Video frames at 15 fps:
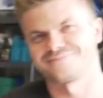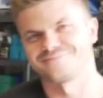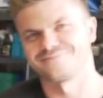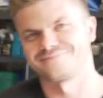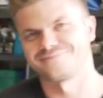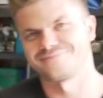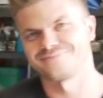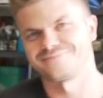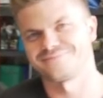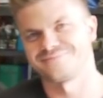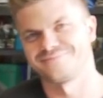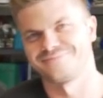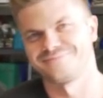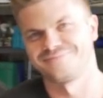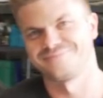All right, Michelle,
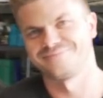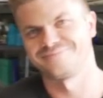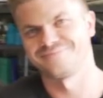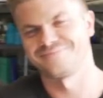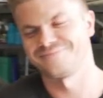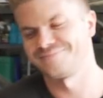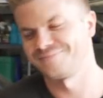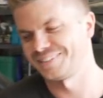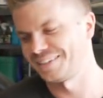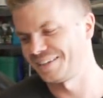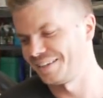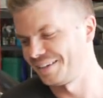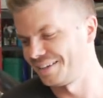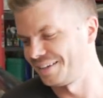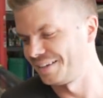what are we doing today?
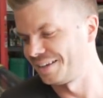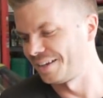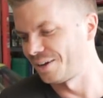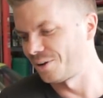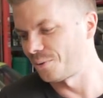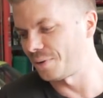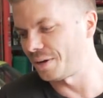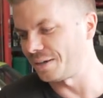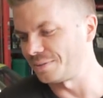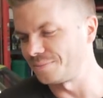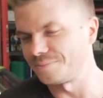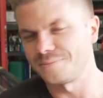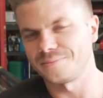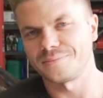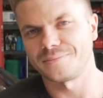
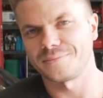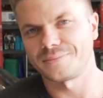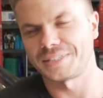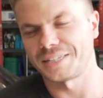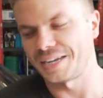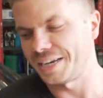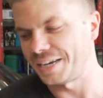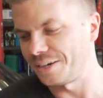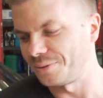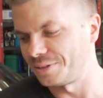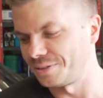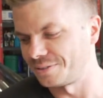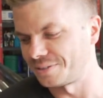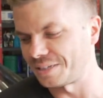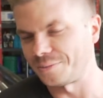Well, Today we're
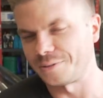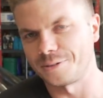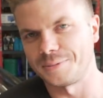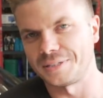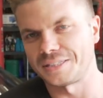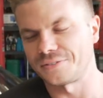doing something a little bit